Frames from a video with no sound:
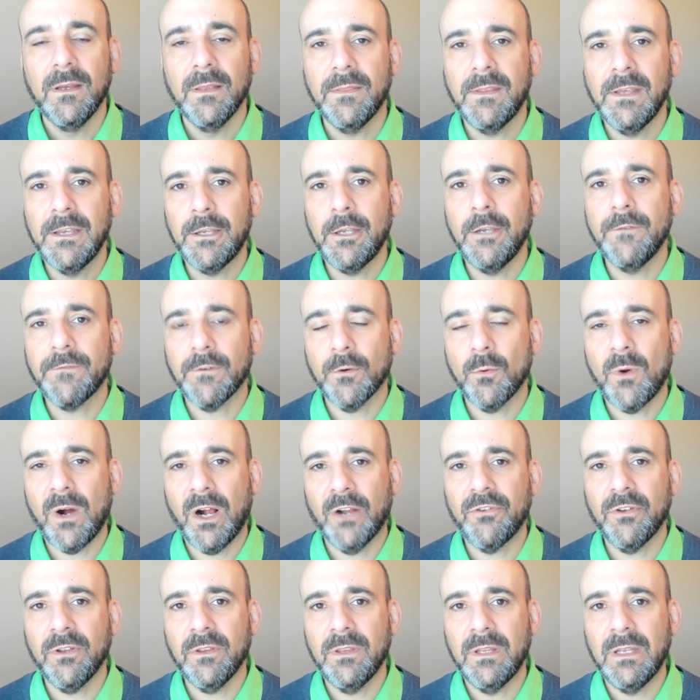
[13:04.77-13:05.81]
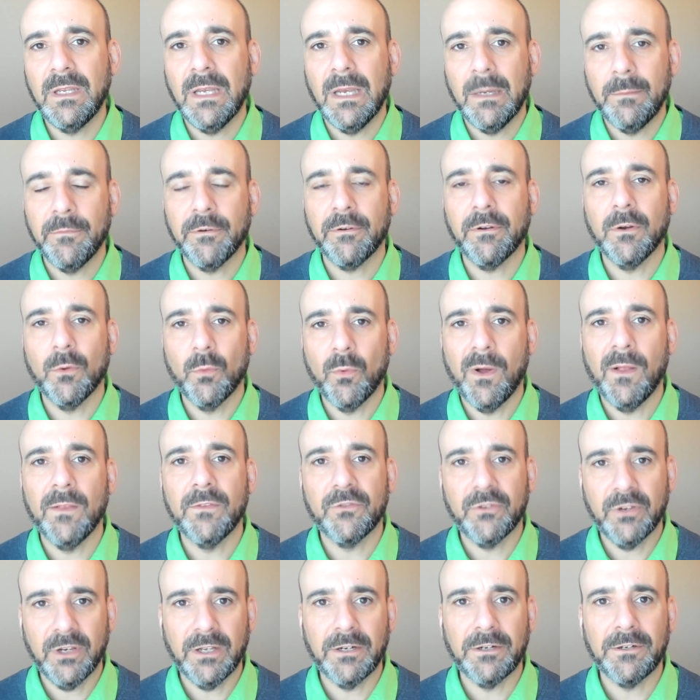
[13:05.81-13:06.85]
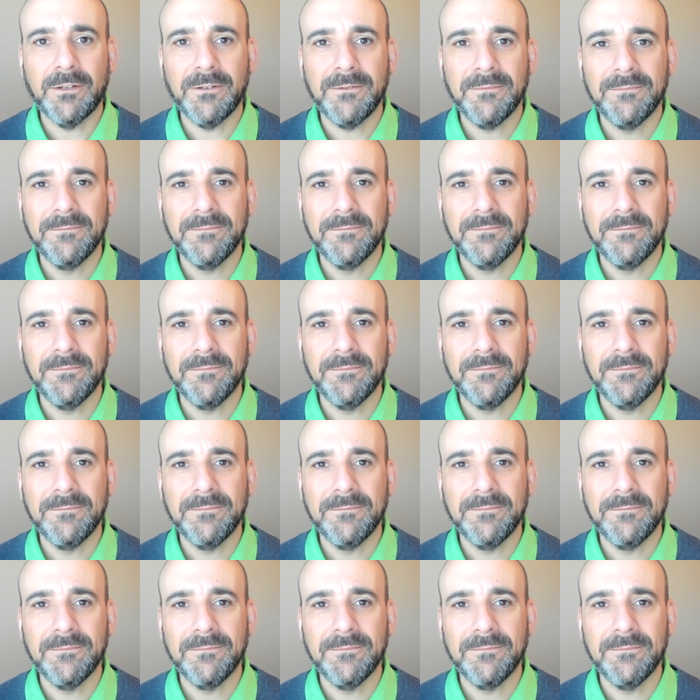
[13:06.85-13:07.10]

Thank you for watching the Immigrant Wealth channel.